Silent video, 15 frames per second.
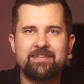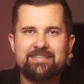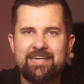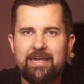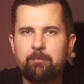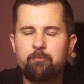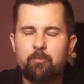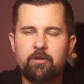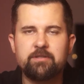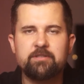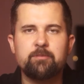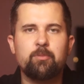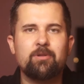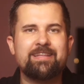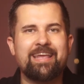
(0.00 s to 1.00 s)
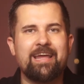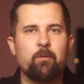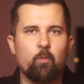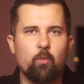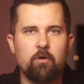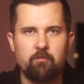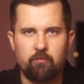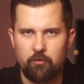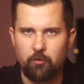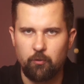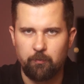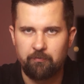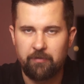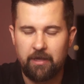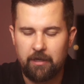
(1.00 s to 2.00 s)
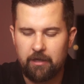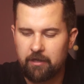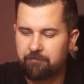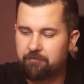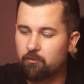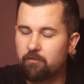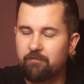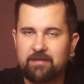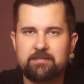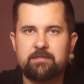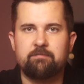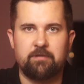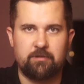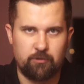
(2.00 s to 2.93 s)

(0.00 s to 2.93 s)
The same principle can work for you. If you invest the